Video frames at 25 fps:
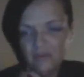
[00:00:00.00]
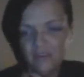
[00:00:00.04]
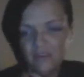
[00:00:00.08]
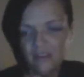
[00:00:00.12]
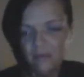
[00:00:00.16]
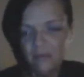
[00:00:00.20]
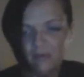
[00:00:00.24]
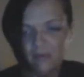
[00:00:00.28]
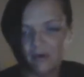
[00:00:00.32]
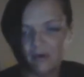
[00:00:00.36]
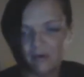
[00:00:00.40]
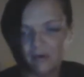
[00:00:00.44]

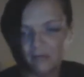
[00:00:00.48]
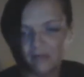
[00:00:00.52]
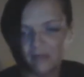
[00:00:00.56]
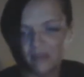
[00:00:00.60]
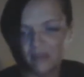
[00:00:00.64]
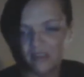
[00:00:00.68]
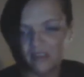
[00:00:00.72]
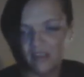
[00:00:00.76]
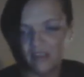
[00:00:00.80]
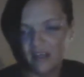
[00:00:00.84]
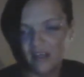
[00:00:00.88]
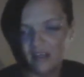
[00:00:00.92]

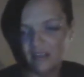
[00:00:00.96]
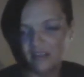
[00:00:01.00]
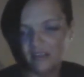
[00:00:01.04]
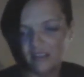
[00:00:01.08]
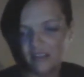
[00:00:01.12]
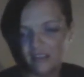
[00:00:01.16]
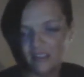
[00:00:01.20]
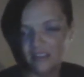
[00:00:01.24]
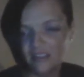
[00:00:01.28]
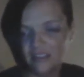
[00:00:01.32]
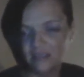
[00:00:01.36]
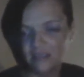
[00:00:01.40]
department
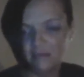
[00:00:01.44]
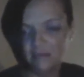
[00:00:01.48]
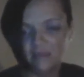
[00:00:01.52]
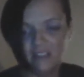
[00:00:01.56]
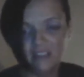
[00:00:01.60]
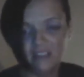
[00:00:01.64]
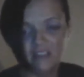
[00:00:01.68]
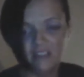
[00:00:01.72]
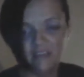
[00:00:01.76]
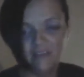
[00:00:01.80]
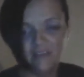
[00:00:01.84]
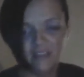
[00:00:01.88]
guidelines in
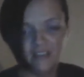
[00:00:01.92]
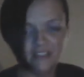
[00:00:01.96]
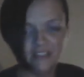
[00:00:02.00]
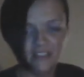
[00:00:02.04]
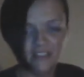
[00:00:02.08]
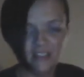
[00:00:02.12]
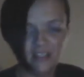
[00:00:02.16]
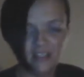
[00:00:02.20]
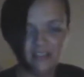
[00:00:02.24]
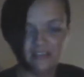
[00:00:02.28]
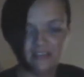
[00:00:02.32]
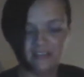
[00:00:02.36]
many of these
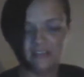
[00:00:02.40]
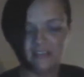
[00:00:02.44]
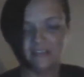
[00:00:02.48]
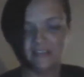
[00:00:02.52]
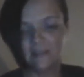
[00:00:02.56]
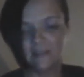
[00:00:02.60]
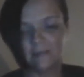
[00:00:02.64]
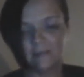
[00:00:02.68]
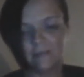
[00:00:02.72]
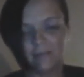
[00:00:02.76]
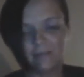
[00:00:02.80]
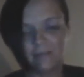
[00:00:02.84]
cases.